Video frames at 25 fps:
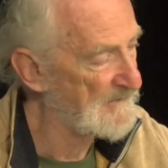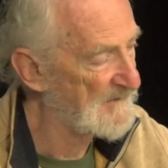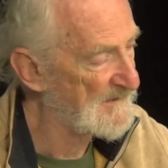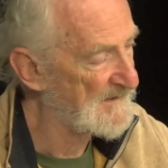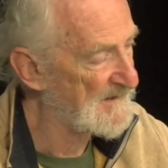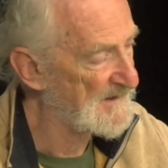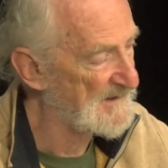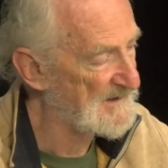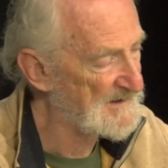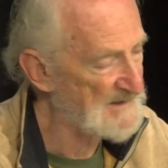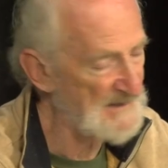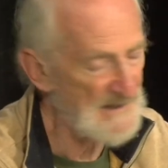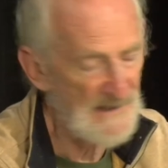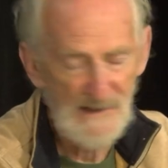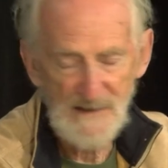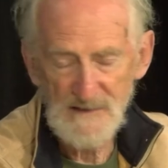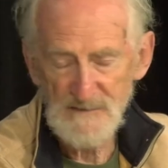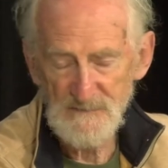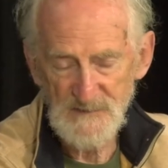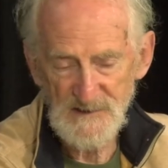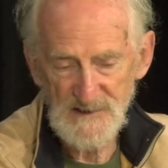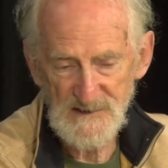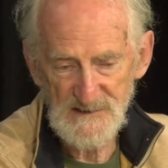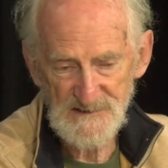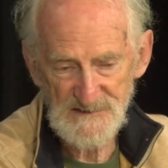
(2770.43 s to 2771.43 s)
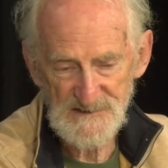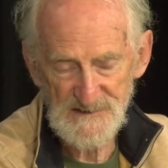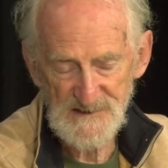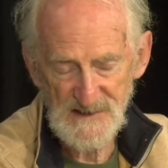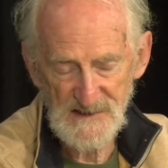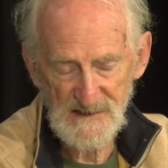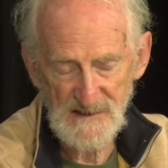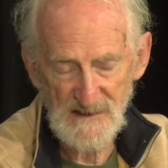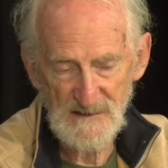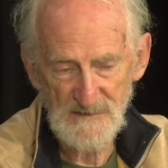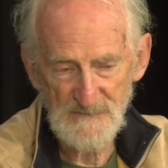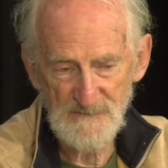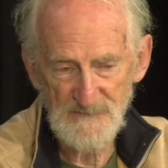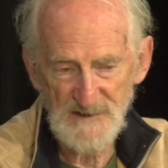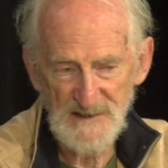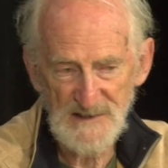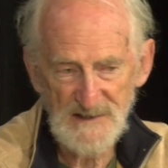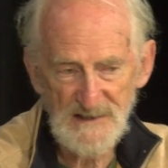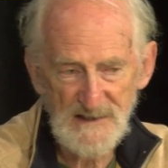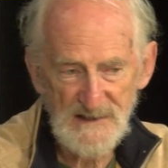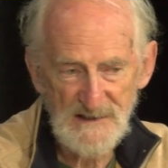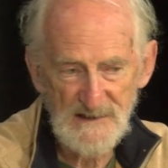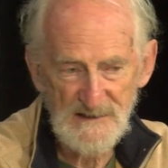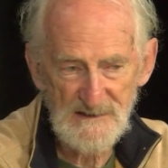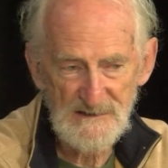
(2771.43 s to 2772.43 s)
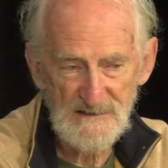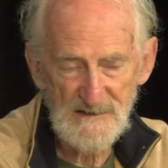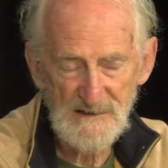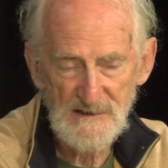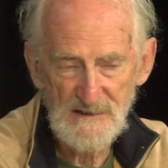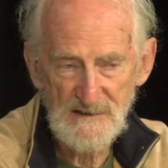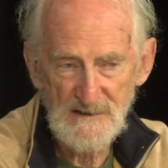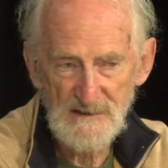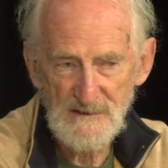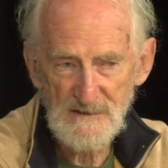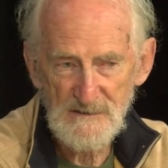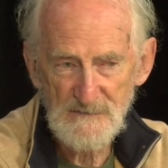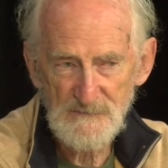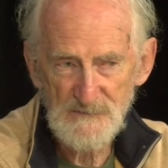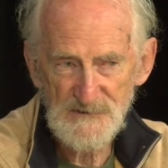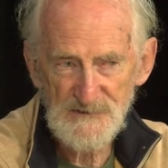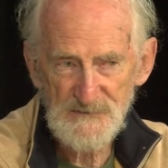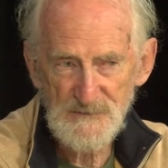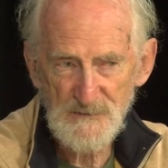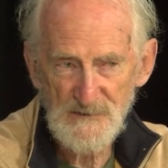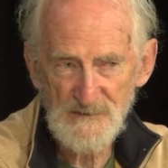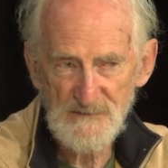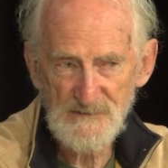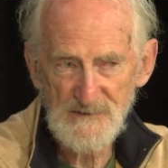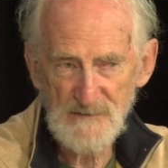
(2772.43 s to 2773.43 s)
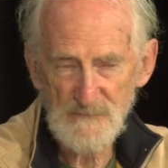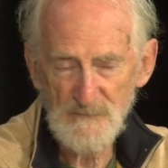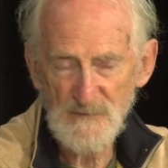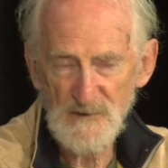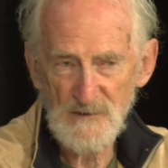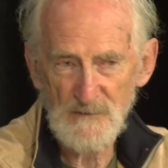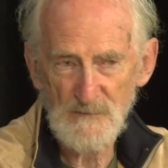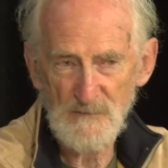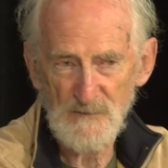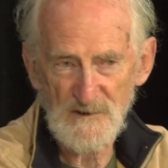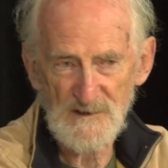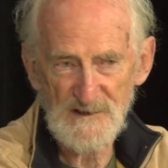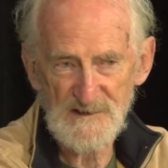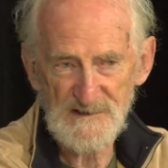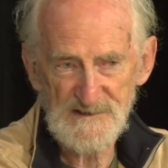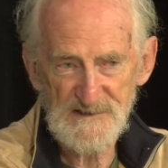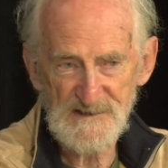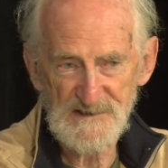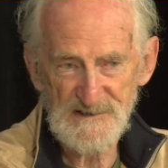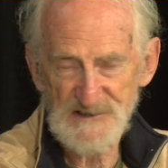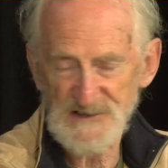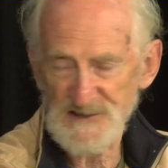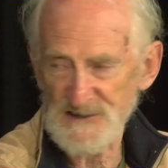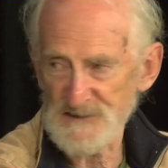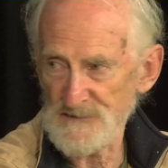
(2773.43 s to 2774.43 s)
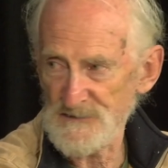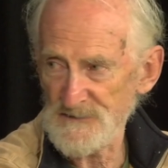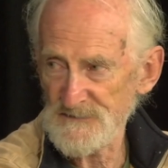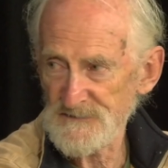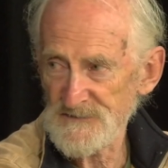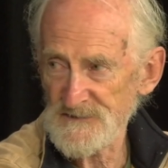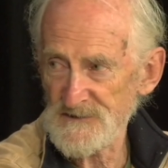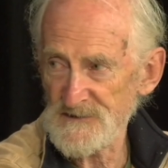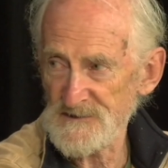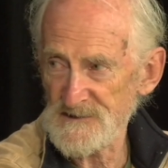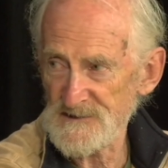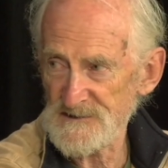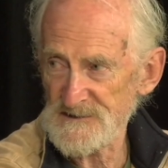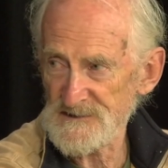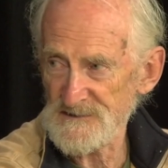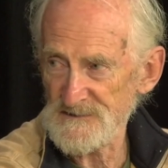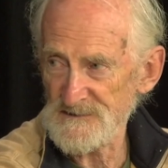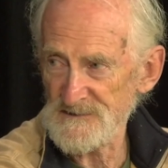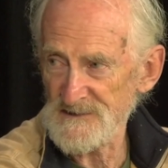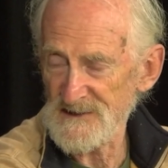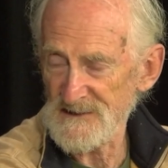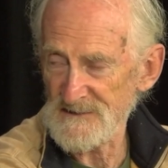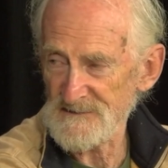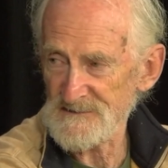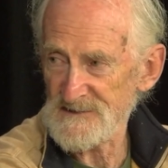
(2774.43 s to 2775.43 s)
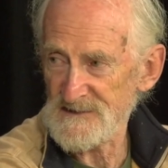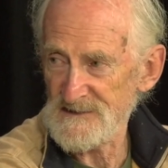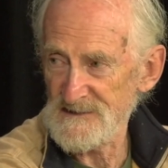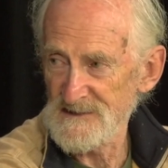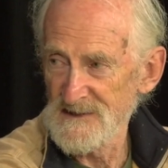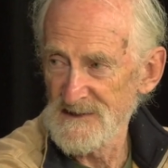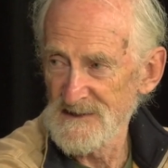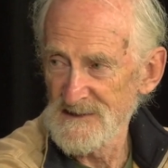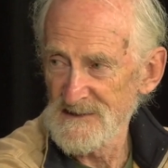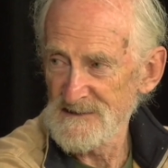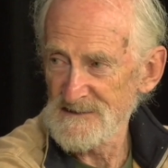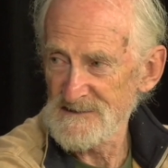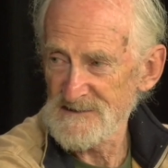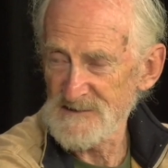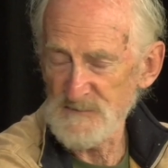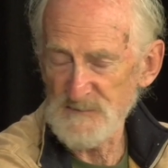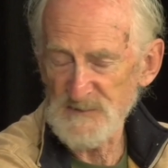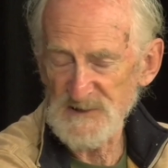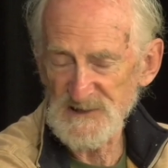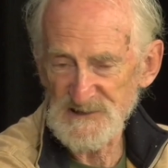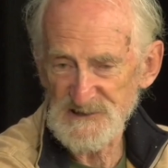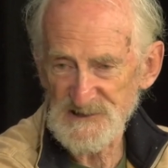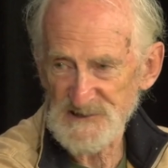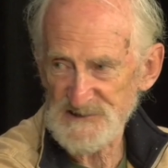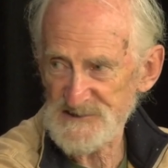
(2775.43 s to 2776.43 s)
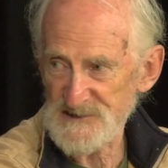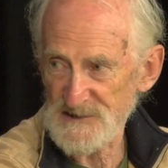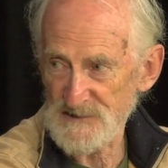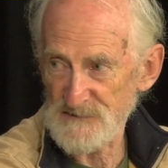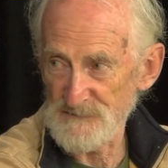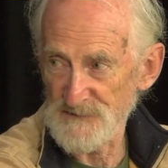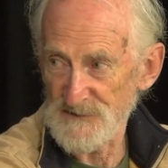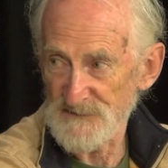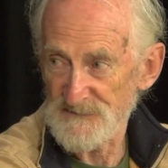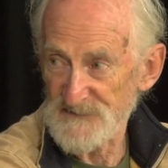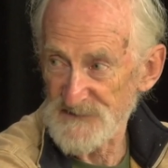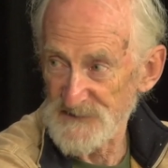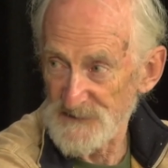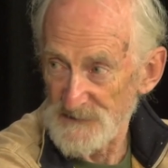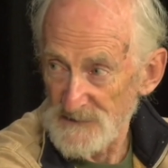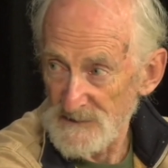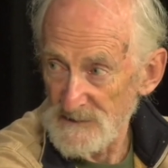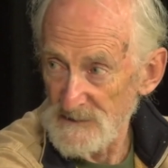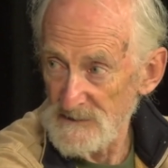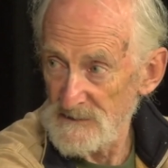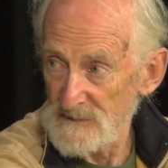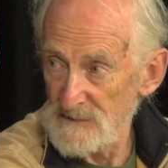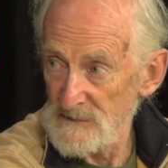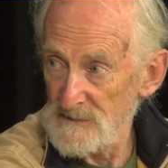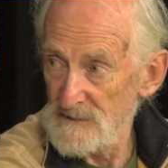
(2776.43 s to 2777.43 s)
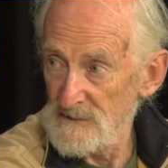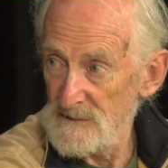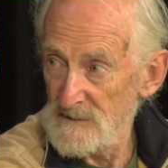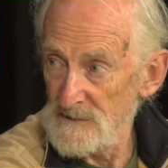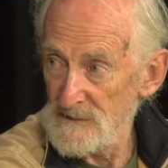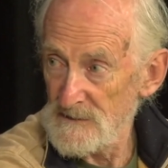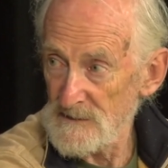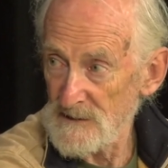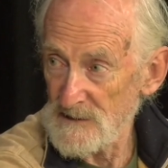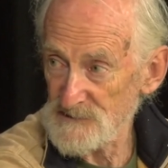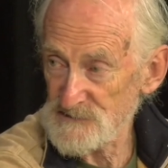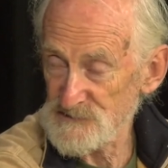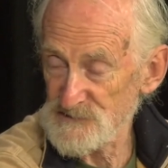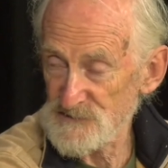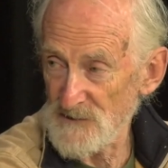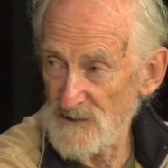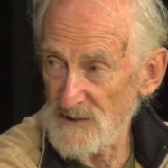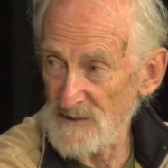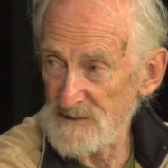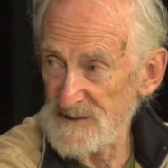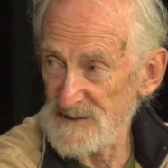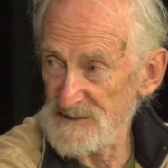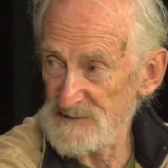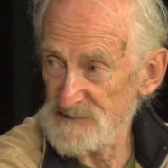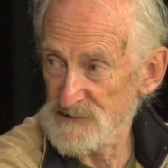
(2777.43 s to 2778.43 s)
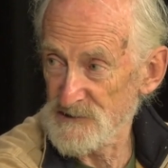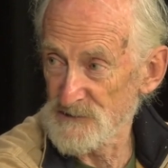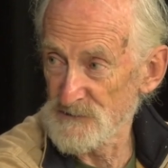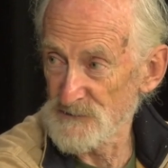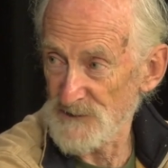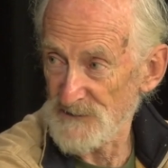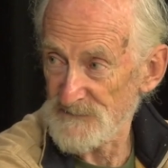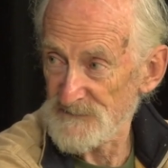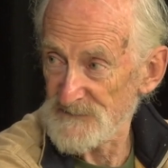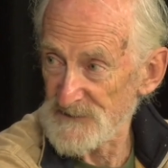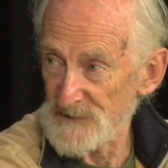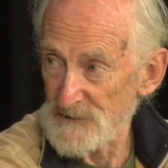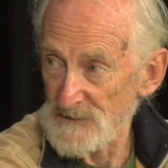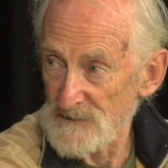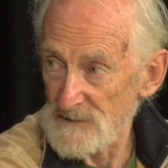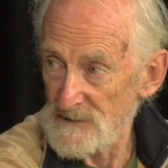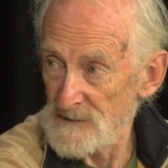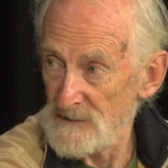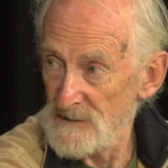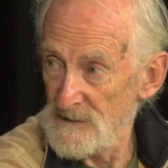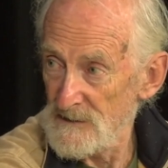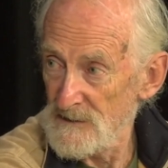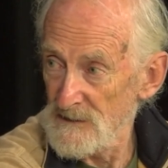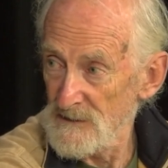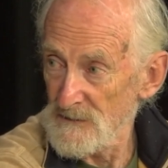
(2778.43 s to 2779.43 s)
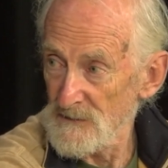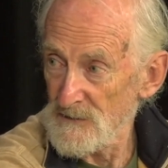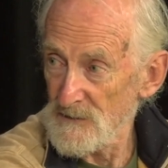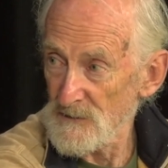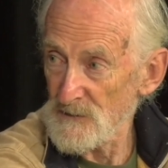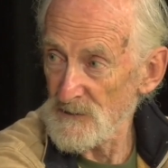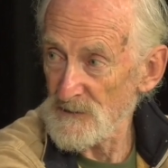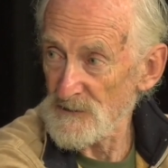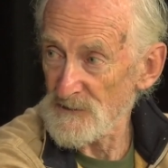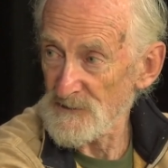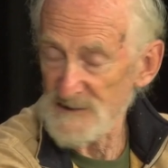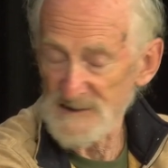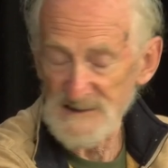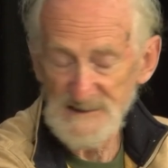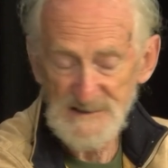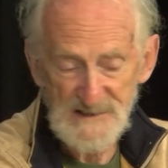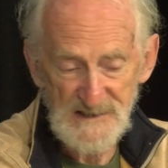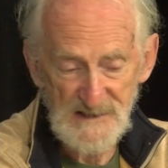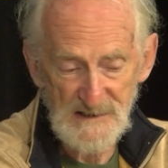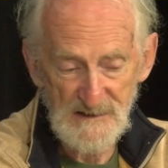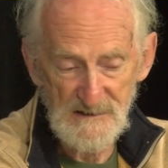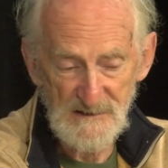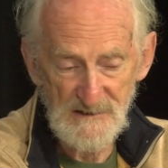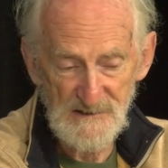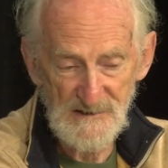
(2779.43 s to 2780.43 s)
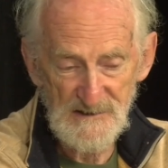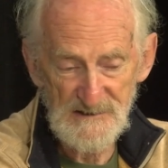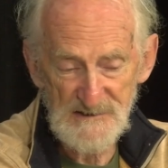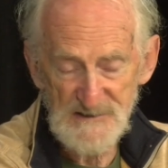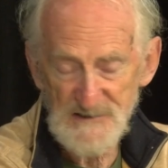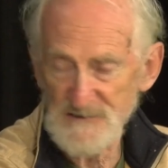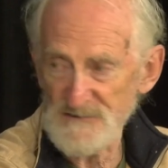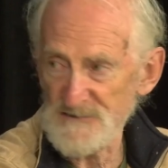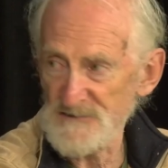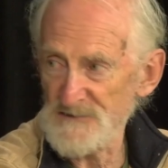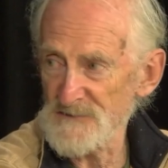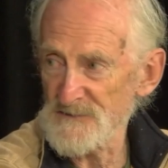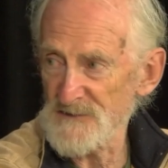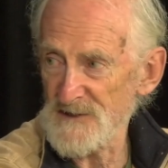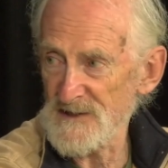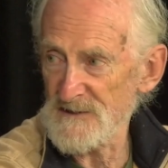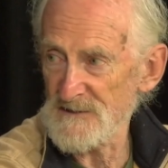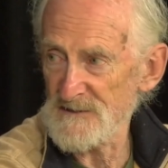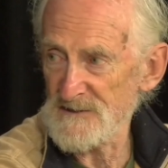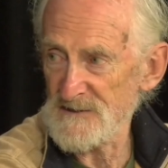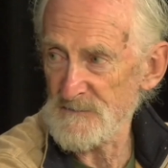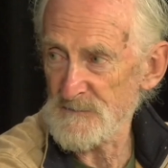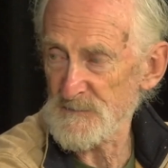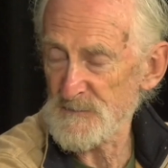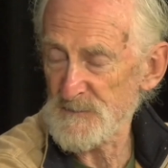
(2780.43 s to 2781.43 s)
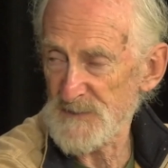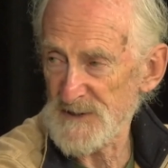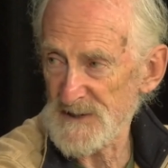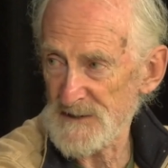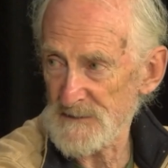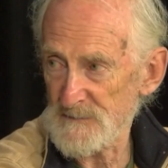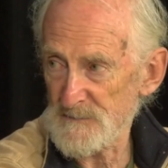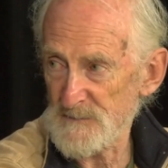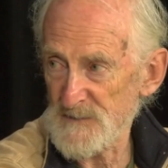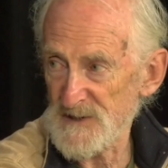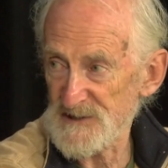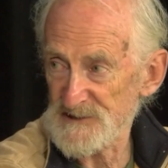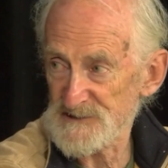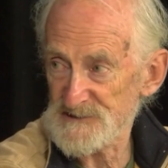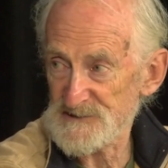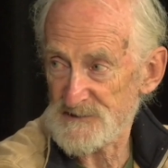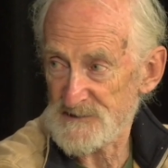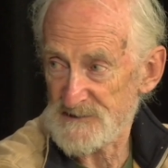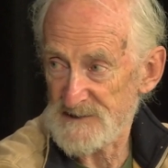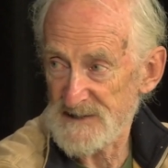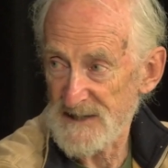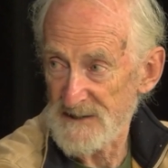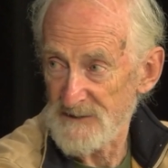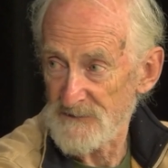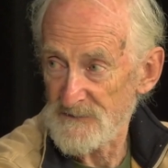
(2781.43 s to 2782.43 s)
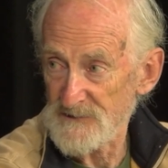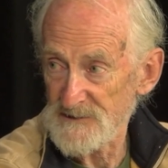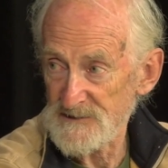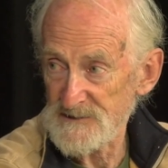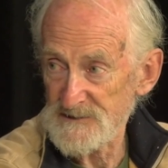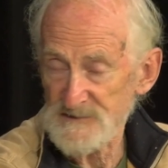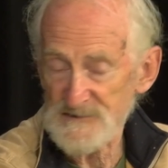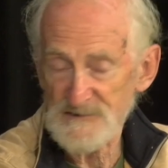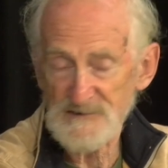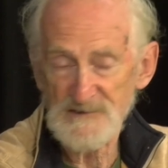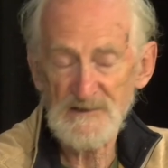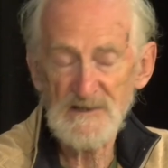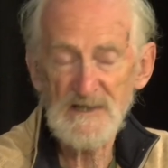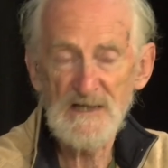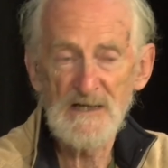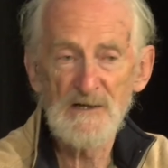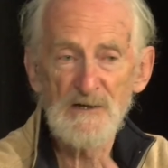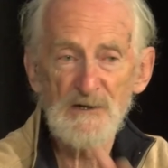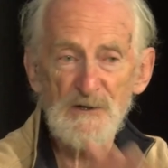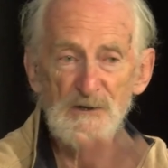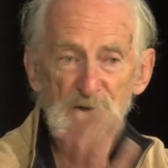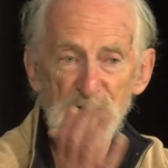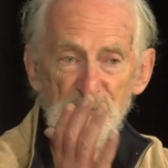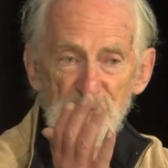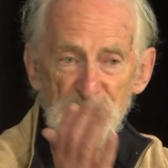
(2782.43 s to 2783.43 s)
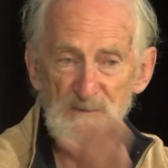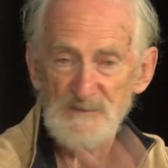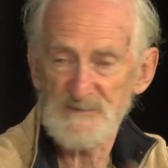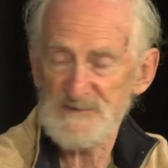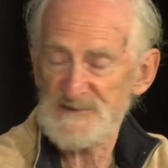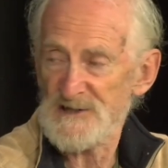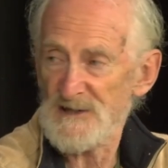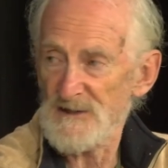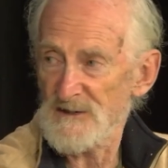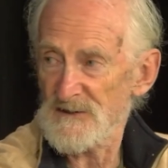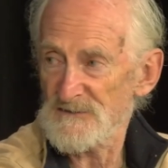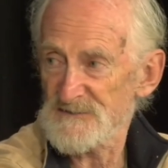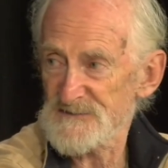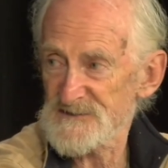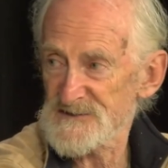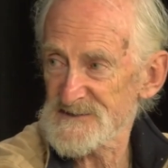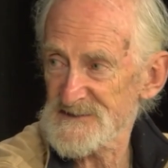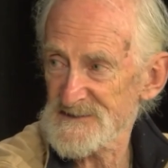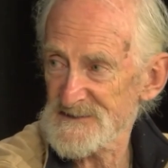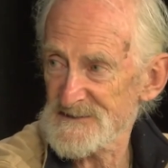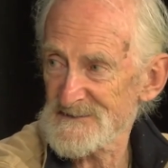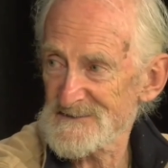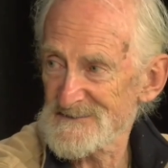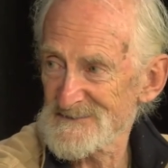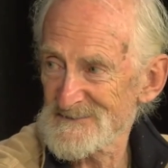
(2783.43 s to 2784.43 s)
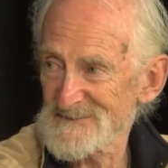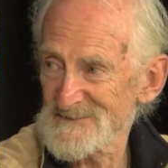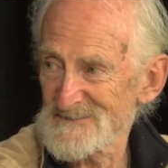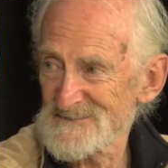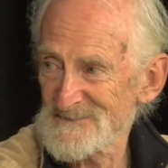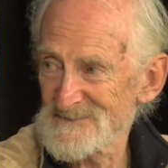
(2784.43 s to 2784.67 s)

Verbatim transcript: with this because the guy reading it was wondering, well, is the sheriff going to turn out to be just a grifter, a drunken grifter? Right. Or is he going to turn around and be a major character who solves, mm